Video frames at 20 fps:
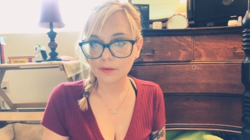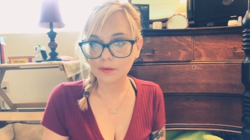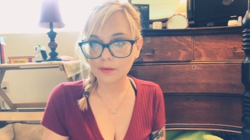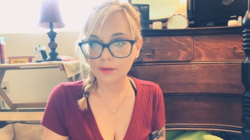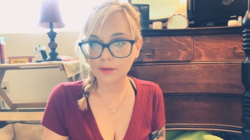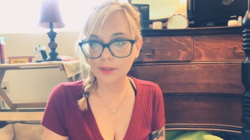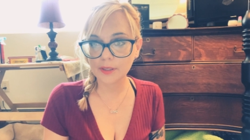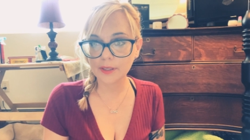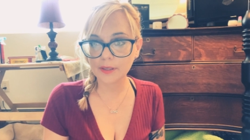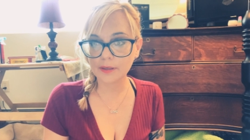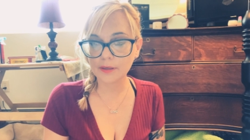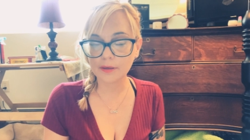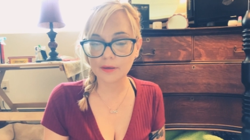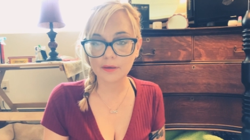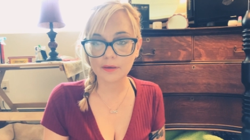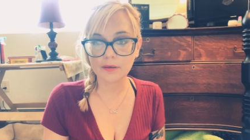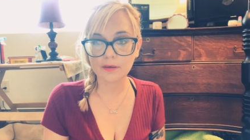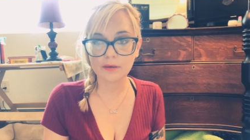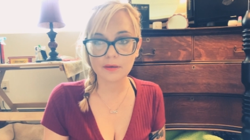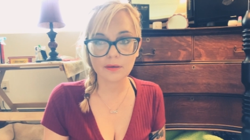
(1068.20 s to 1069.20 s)
a
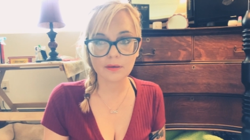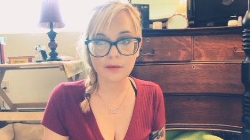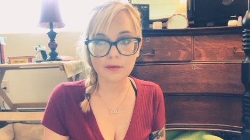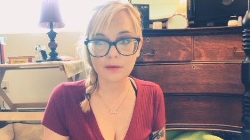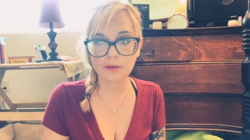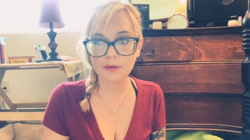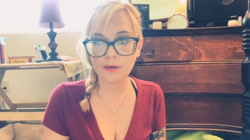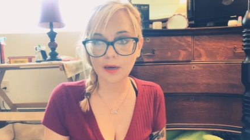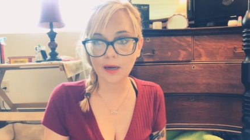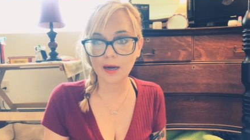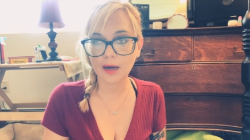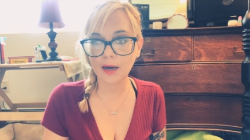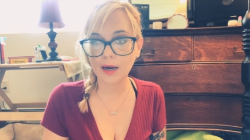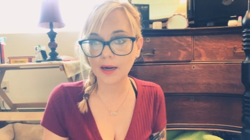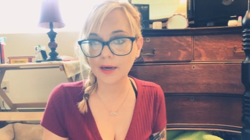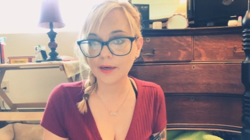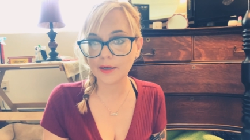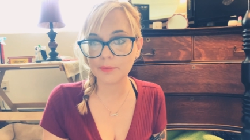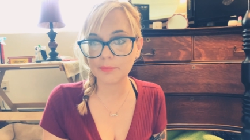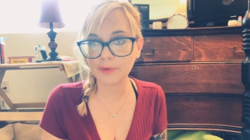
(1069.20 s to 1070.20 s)

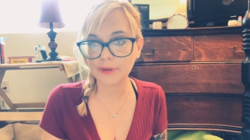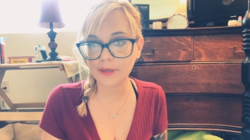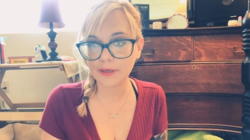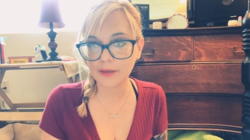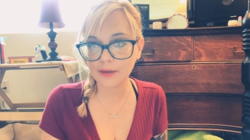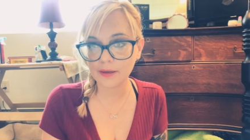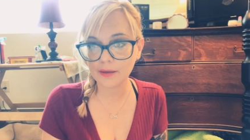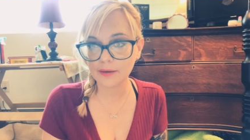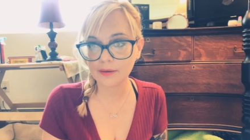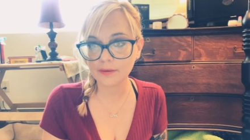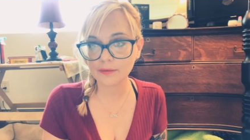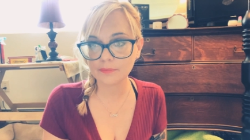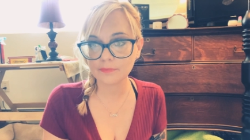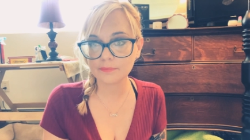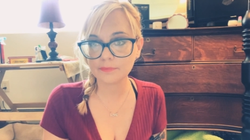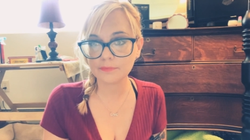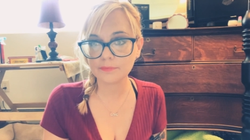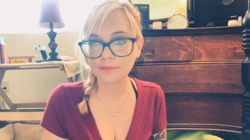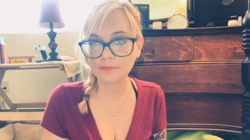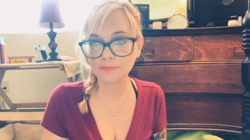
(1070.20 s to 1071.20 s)
higher being.
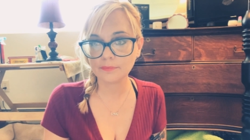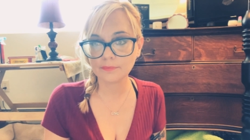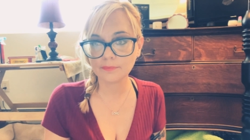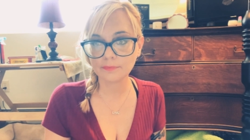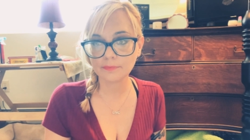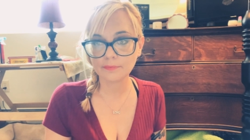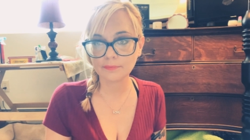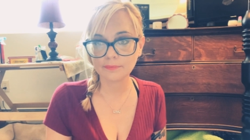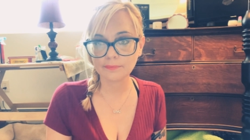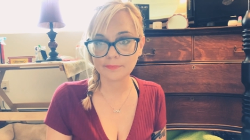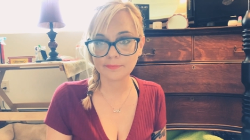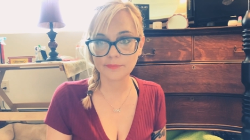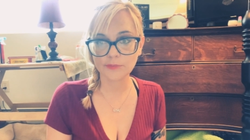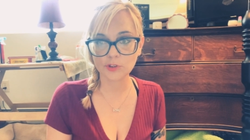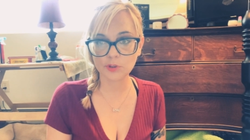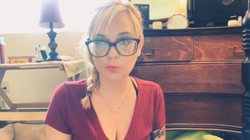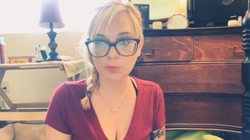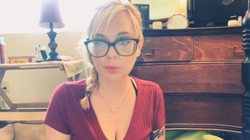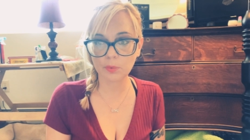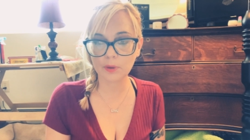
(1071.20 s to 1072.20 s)

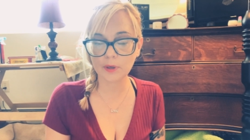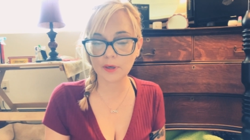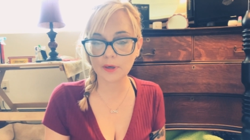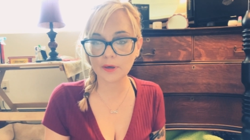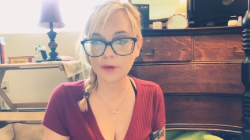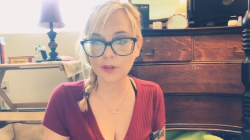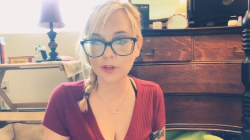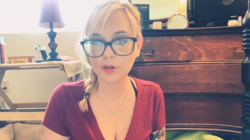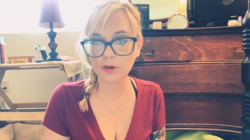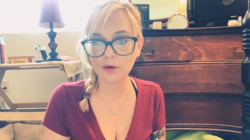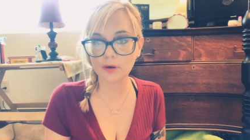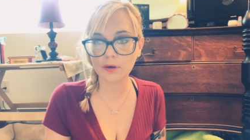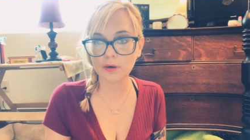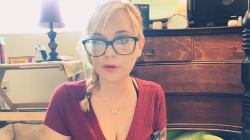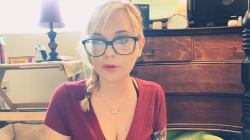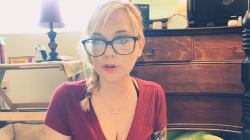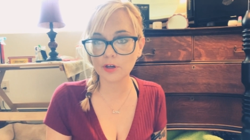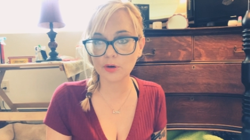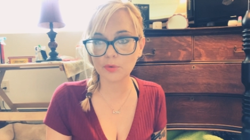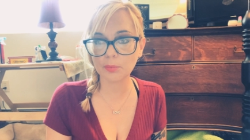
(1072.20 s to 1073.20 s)
You're, wor you're,
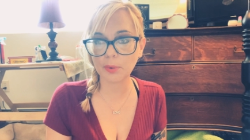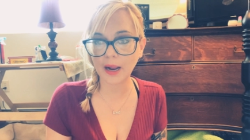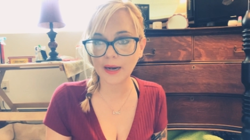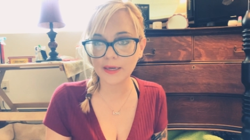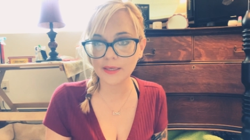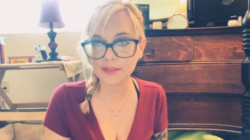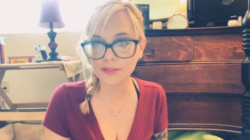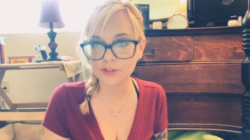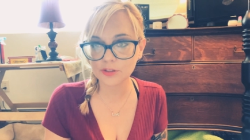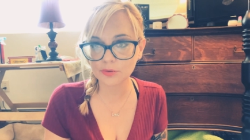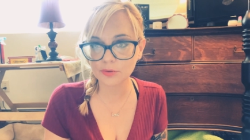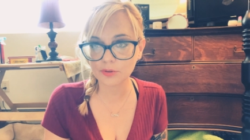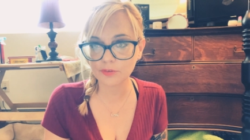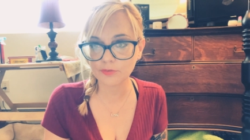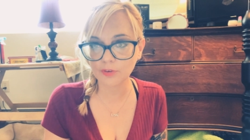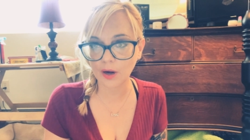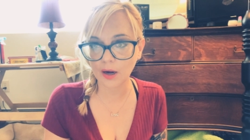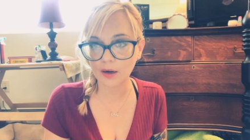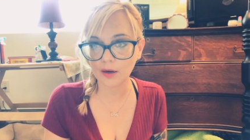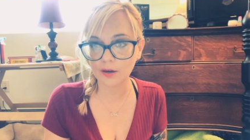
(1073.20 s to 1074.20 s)
you're ready to
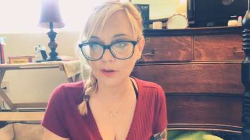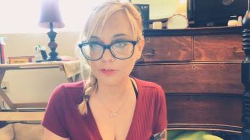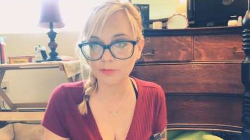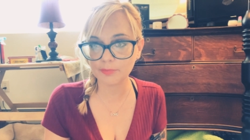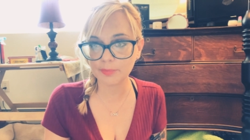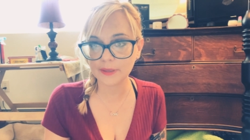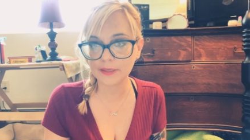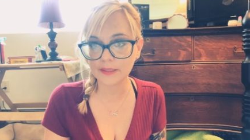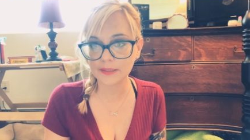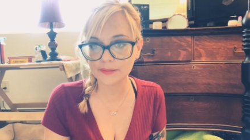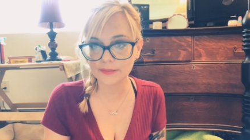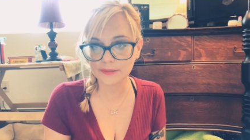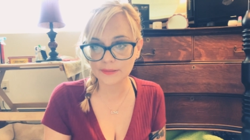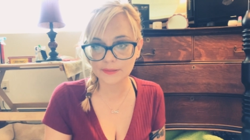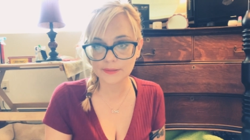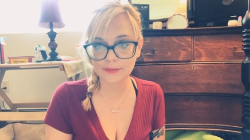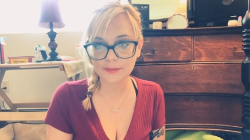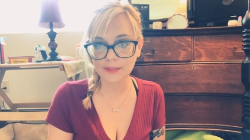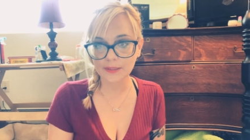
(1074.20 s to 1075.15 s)
evolve because